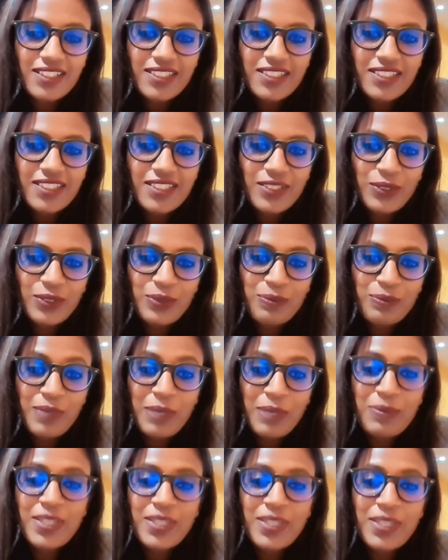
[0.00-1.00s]
So
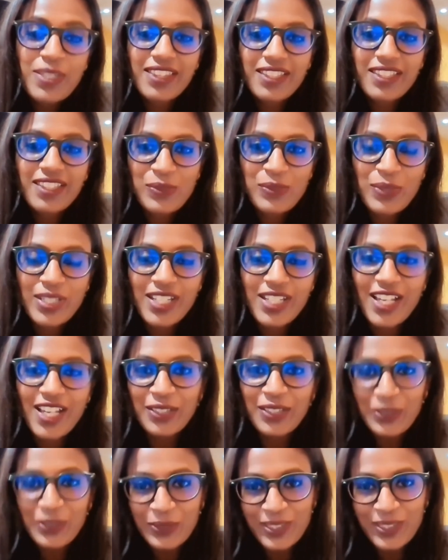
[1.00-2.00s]
maybe this one
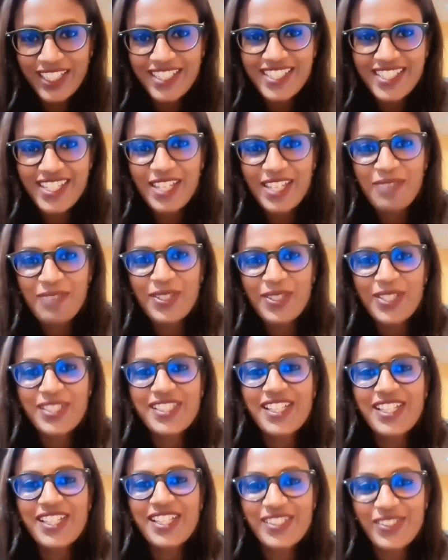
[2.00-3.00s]
Atul can take,
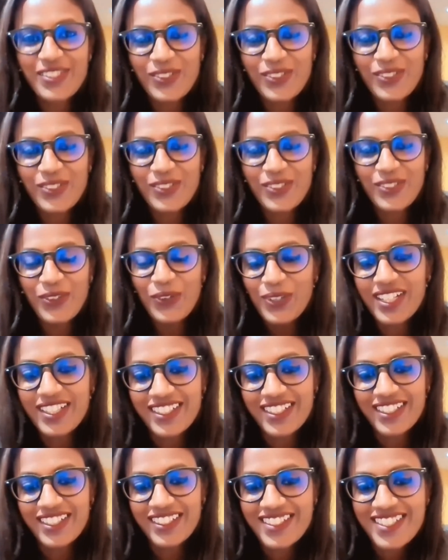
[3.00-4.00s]
because I saw
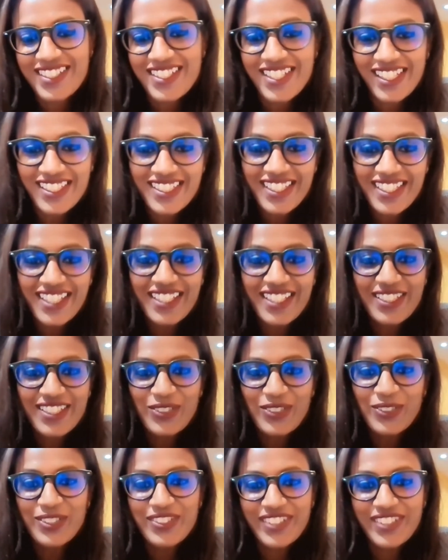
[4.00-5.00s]
Chansa
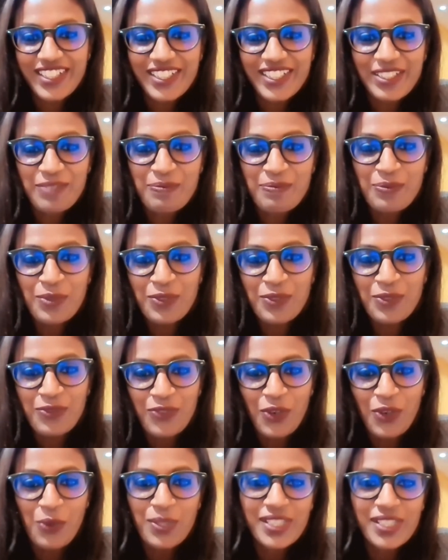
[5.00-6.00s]
has already put
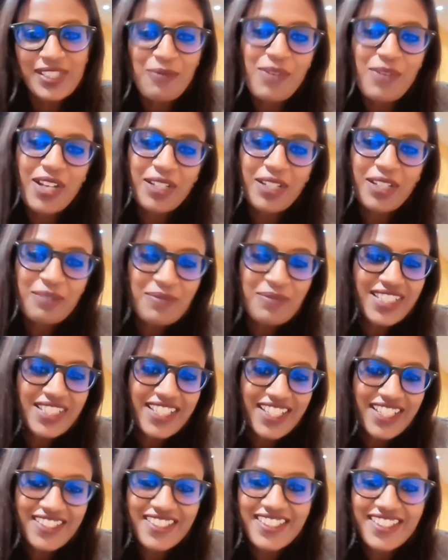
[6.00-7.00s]
forward some
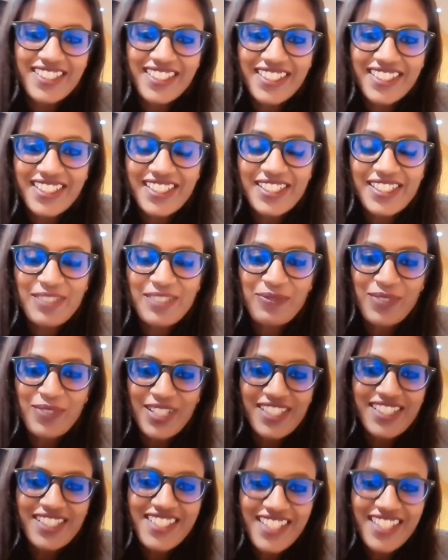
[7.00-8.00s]
recommendations in his
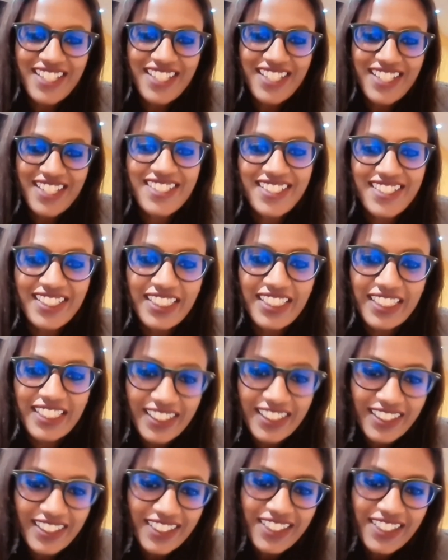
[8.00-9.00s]
presentation
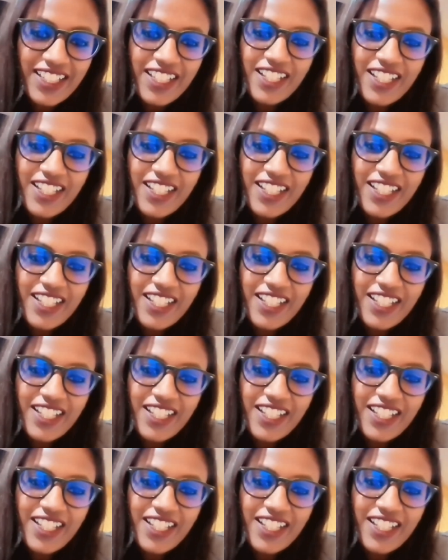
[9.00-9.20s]
earlier.